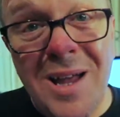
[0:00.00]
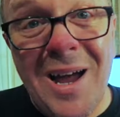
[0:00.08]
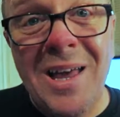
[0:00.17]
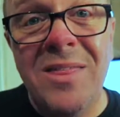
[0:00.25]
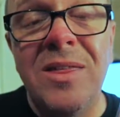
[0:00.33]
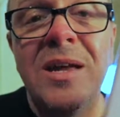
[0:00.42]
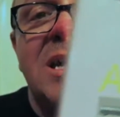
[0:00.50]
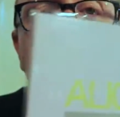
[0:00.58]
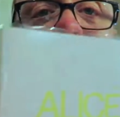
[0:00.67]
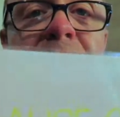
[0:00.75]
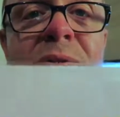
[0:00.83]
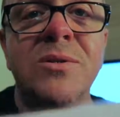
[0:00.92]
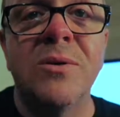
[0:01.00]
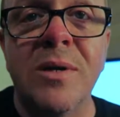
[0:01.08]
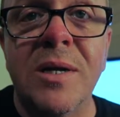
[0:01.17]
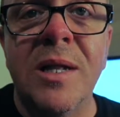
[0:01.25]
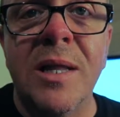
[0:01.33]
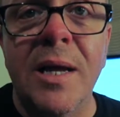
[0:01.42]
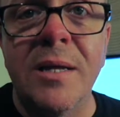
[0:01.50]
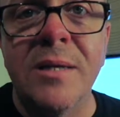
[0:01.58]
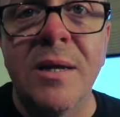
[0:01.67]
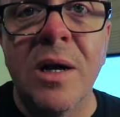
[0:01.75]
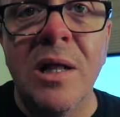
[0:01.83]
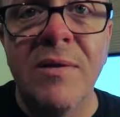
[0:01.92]
I think I'm going to start
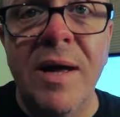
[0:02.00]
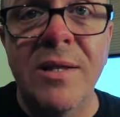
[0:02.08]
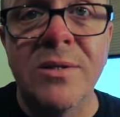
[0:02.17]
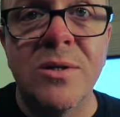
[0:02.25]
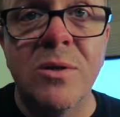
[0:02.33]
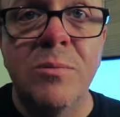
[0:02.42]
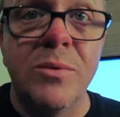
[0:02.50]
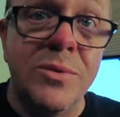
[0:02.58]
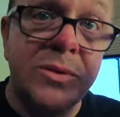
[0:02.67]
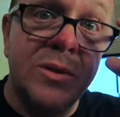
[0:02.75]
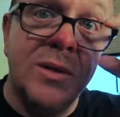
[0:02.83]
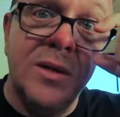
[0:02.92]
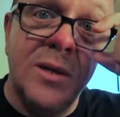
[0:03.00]
collecting all of Alice Cooper's